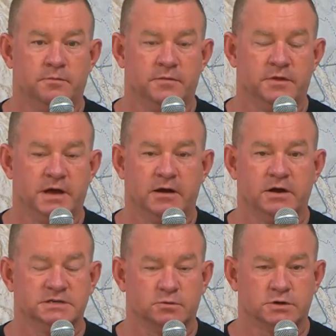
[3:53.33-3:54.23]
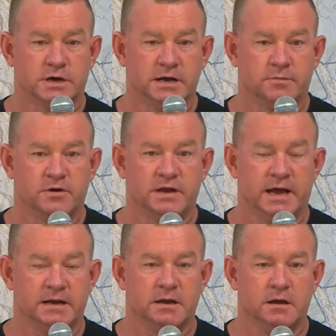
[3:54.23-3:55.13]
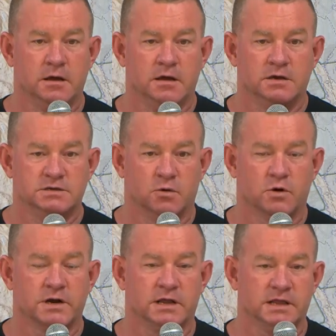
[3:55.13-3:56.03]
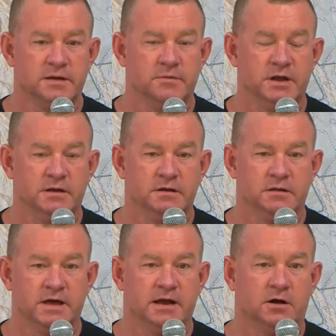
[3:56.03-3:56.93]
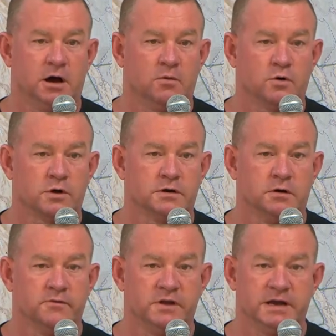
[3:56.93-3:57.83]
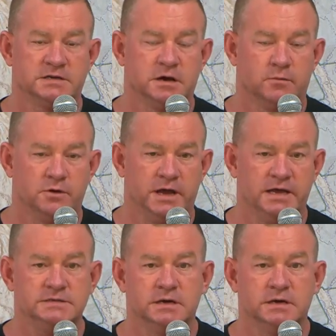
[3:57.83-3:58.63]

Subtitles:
areas that we're trying to protect. So we're going to limit that hot work over the next couple of days,